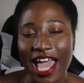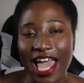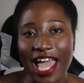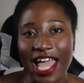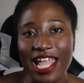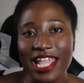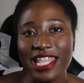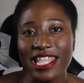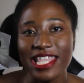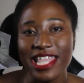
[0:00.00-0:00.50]

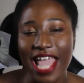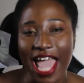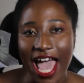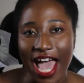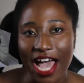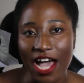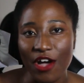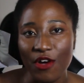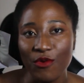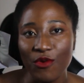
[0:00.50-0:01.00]
And
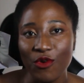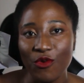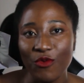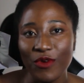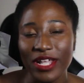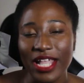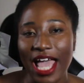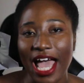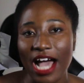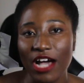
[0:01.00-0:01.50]
now,
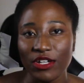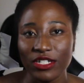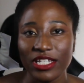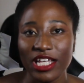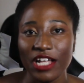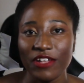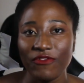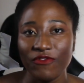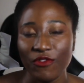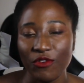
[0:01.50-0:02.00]
when
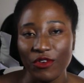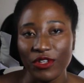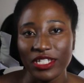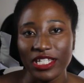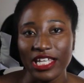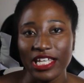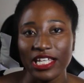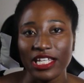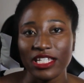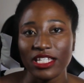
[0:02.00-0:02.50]
outside
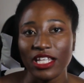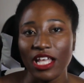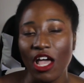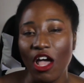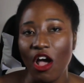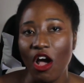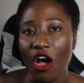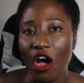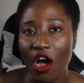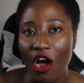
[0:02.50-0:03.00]
forces
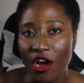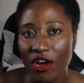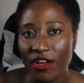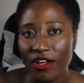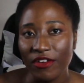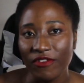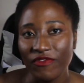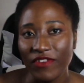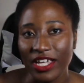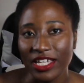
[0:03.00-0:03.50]
are
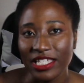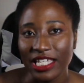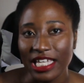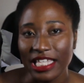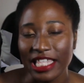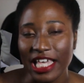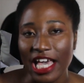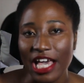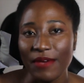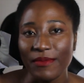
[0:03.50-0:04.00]

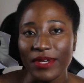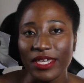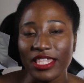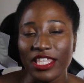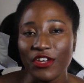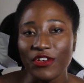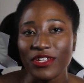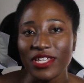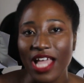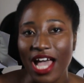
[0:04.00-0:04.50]
affecting them,
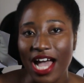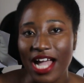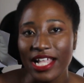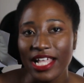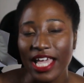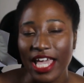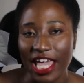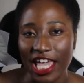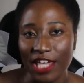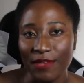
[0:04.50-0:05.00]
they're not
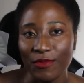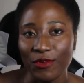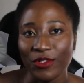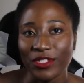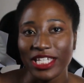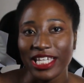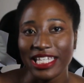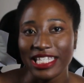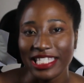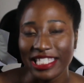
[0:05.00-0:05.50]
able
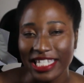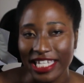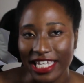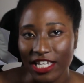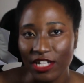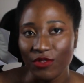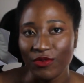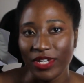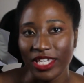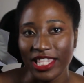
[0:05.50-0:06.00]
to
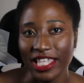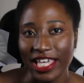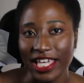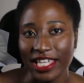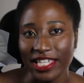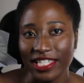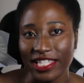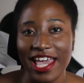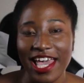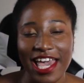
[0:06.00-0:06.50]
deal with
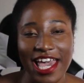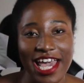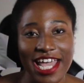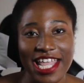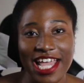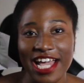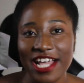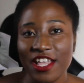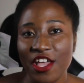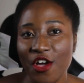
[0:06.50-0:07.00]
it. And
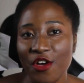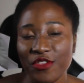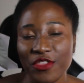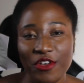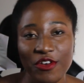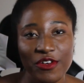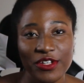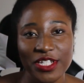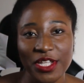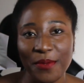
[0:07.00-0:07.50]
I know
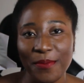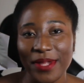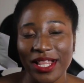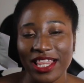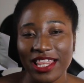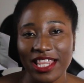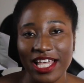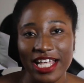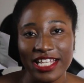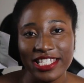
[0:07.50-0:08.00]
there's
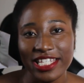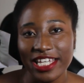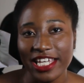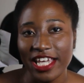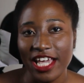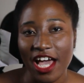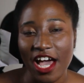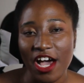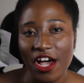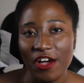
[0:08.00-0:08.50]

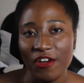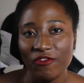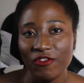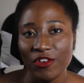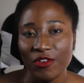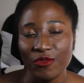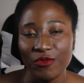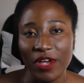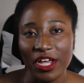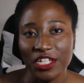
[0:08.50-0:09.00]
plenty of
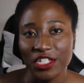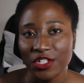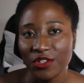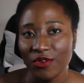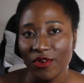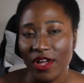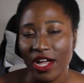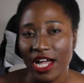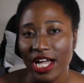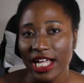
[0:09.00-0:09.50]

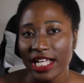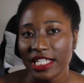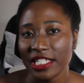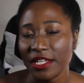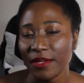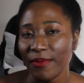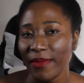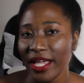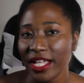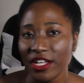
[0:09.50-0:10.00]
restaurant
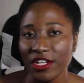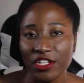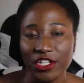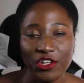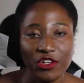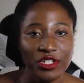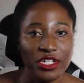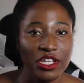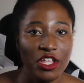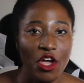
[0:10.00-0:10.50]

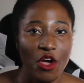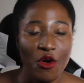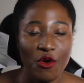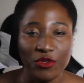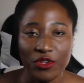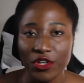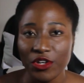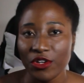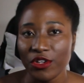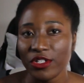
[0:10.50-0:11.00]
managers and
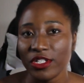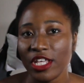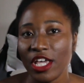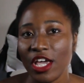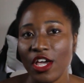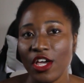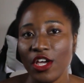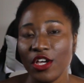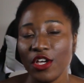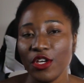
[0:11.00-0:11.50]
owners
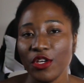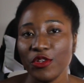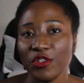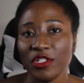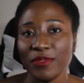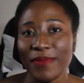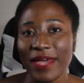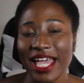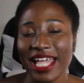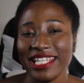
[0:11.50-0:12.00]
who
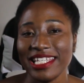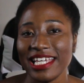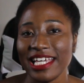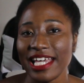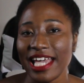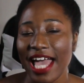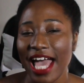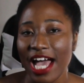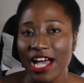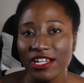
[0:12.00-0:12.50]
spend
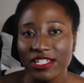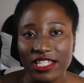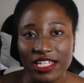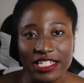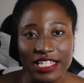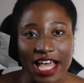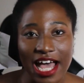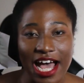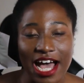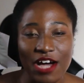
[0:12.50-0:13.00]

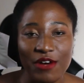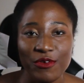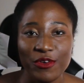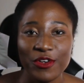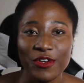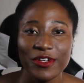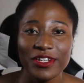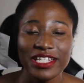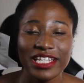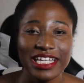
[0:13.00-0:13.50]
countless
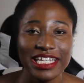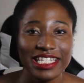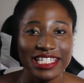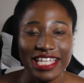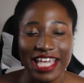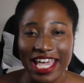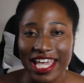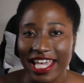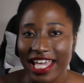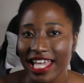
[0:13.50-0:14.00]
hours,
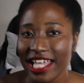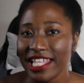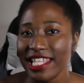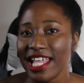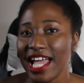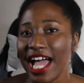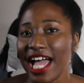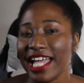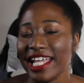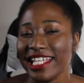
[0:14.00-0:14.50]
day and
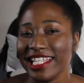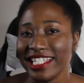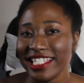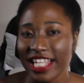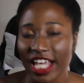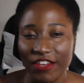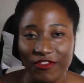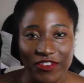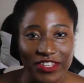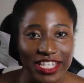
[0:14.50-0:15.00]
night,
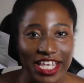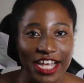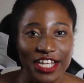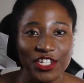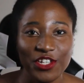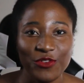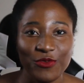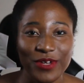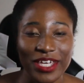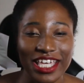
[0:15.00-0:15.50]
7 days
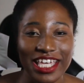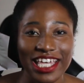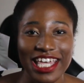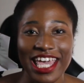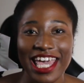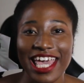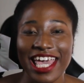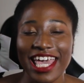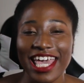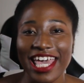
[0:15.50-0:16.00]
a week
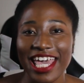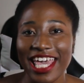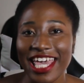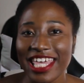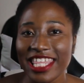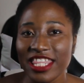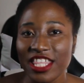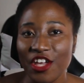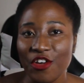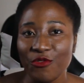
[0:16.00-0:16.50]

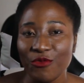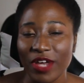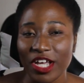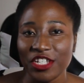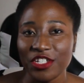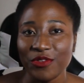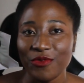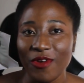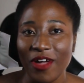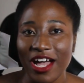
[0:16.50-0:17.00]
in their
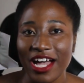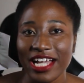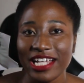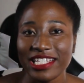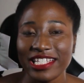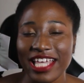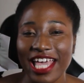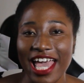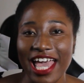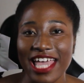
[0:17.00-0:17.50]

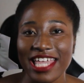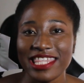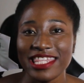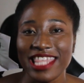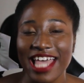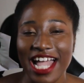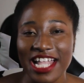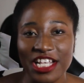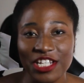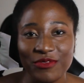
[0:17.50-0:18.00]
restaurant, and
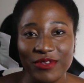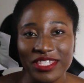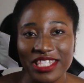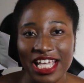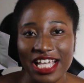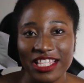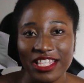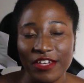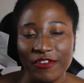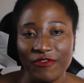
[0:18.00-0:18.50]
that is what
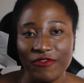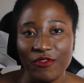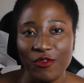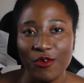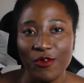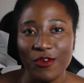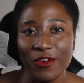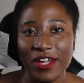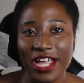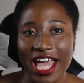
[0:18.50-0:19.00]
they live
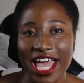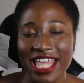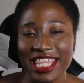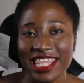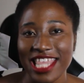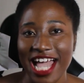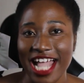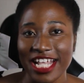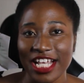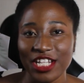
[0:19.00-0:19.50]
for
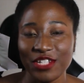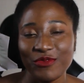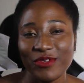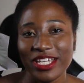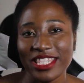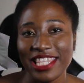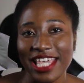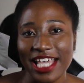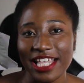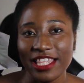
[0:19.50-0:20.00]
and that is
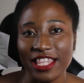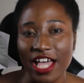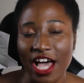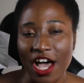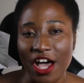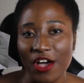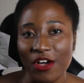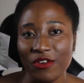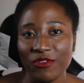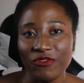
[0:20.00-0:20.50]
what they
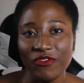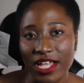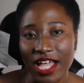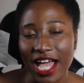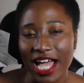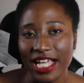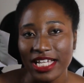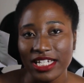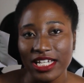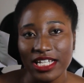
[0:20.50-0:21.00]
love.
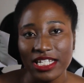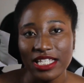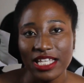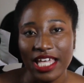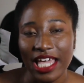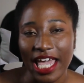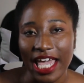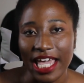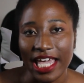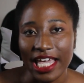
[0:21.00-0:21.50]
I just
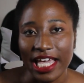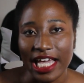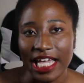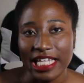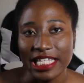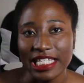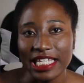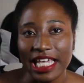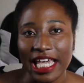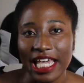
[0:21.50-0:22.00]

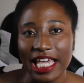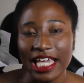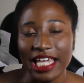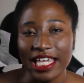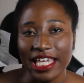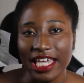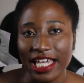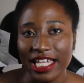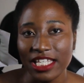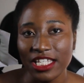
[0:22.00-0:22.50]
can't
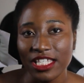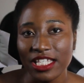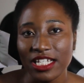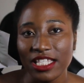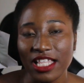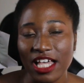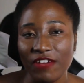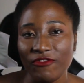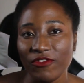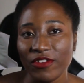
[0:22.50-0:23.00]
get to the
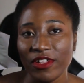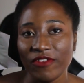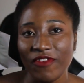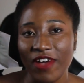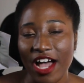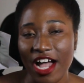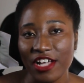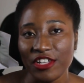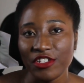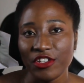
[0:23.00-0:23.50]
level of
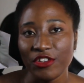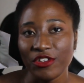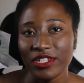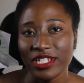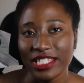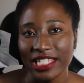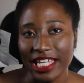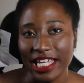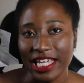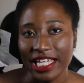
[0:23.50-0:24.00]

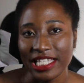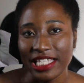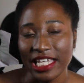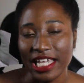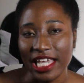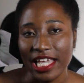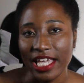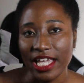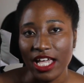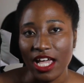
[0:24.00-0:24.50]

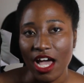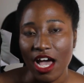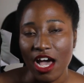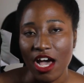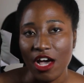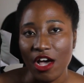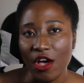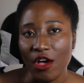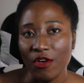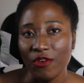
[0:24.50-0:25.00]
understanding
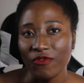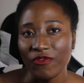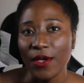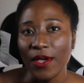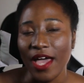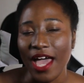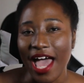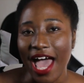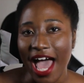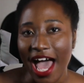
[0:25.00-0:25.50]
of
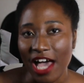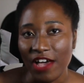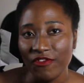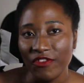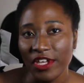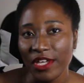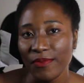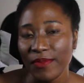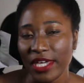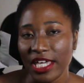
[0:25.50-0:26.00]

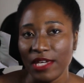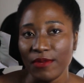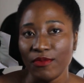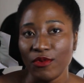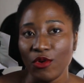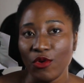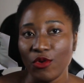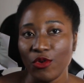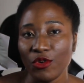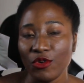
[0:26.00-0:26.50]
having
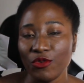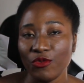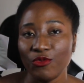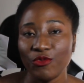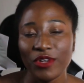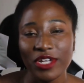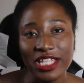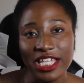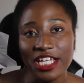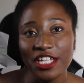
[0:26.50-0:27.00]
people who
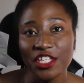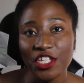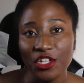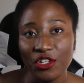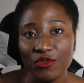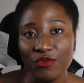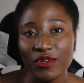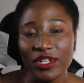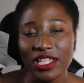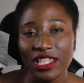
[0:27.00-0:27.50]
really
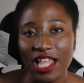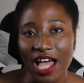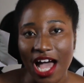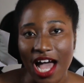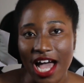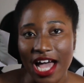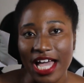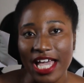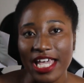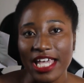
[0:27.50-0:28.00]
do
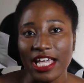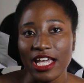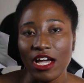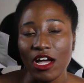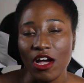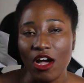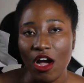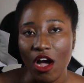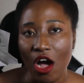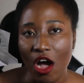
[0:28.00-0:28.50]
rely
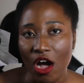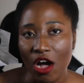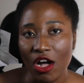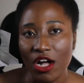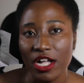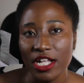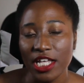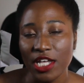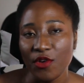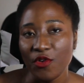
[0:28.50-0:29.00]

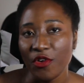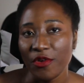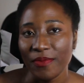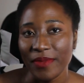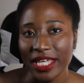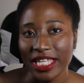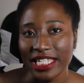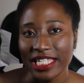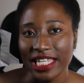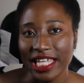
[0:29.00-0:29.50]
on your
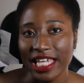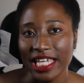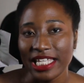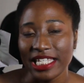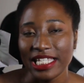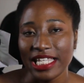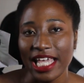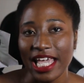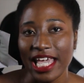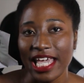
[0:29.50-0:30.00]

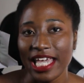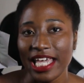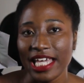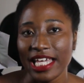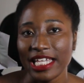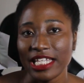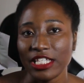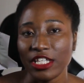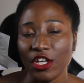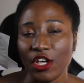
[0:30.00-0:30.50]
business
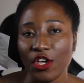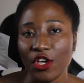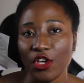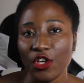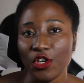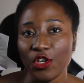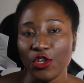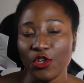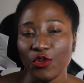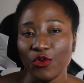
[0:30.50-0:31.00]
and
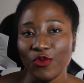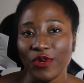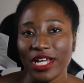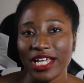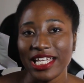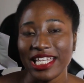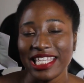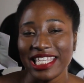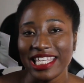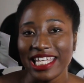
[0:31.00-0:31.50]
who
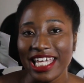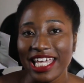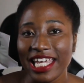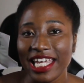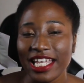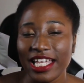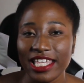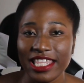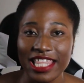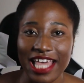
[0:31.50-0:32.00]

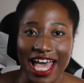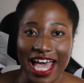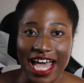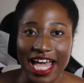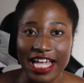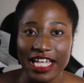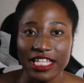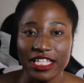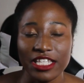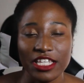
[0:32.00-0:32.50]
need
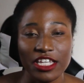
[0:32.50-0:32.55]
that,